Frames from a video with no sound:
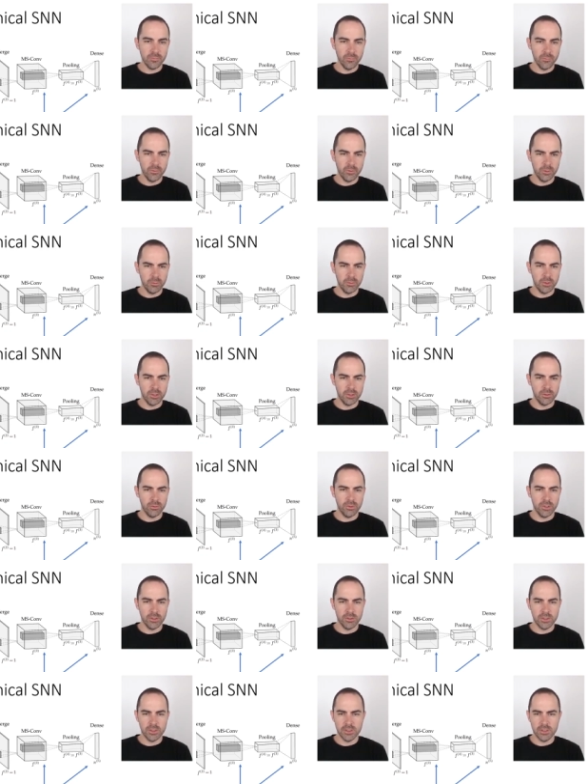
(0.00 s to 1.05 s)
from a
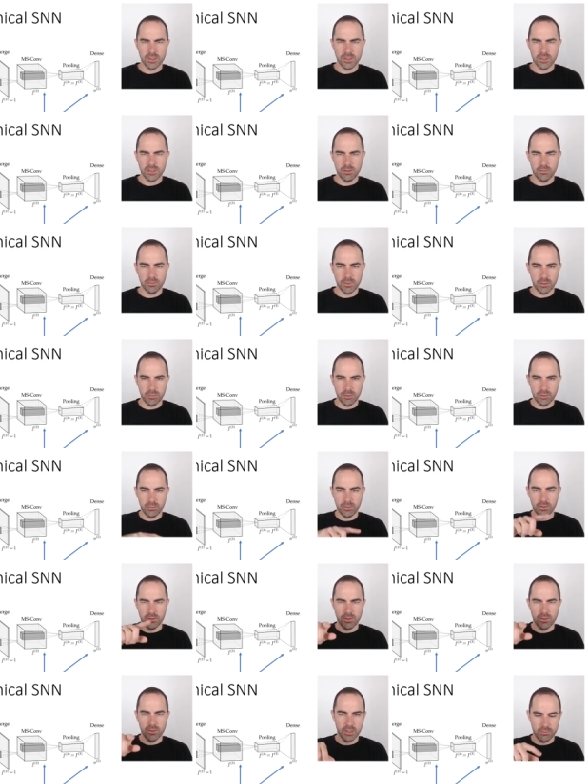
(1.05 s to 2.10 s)
2016 paper where
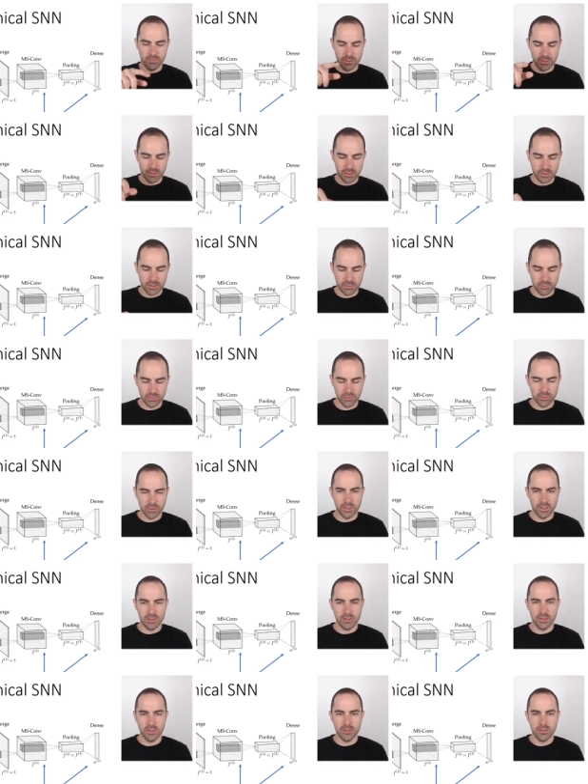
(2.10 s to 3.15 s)
you have like a
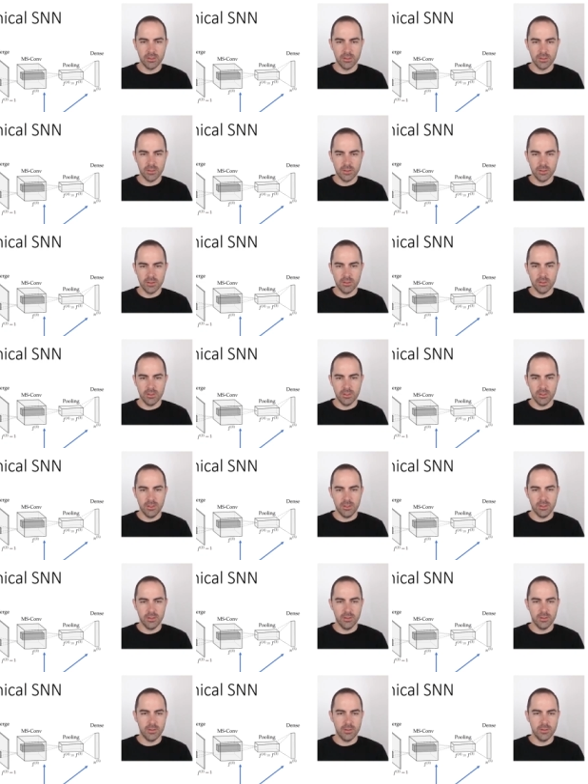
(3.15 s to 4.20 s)
rotating
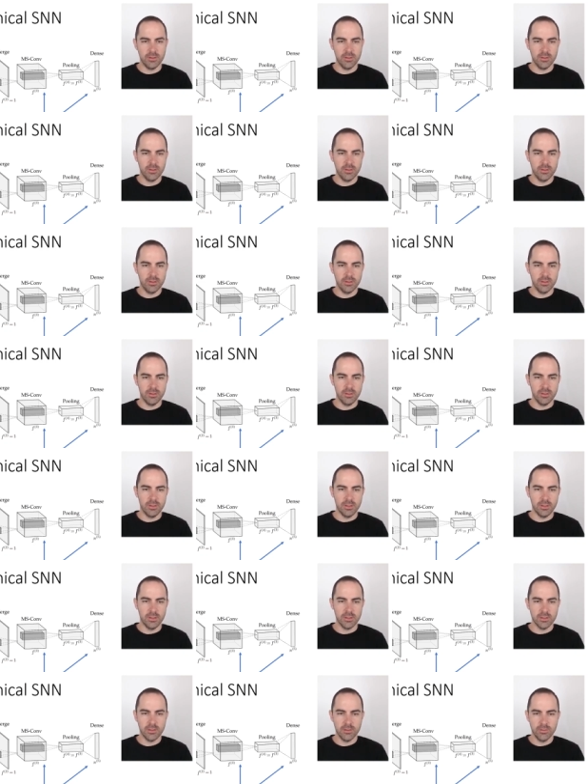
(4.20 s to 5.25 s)
uh,
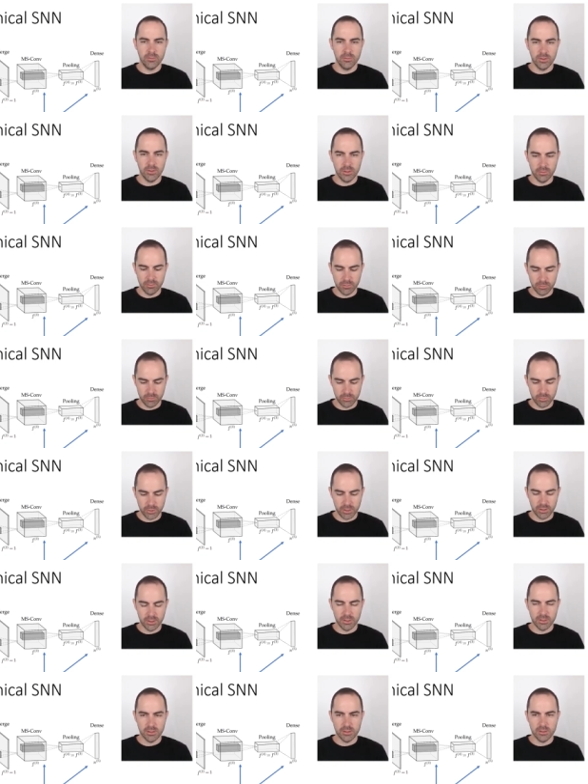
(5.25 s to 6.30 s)
disk with different
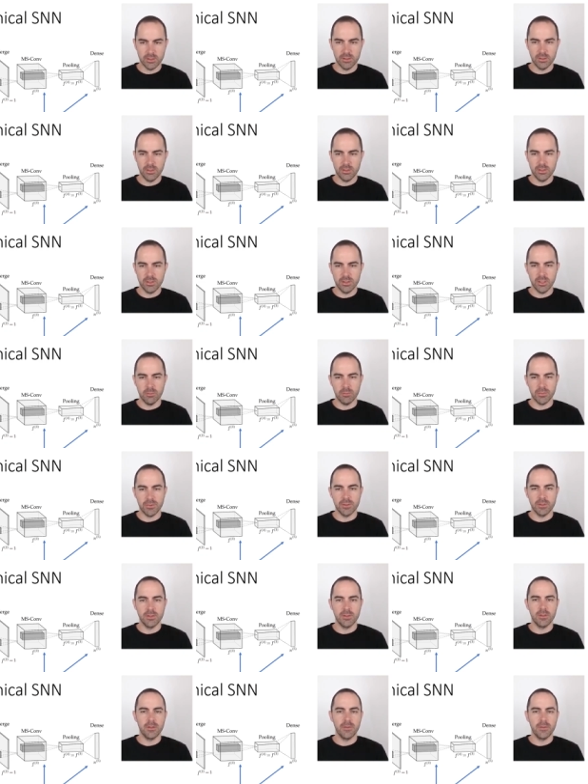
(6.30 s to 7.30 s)
brightness steps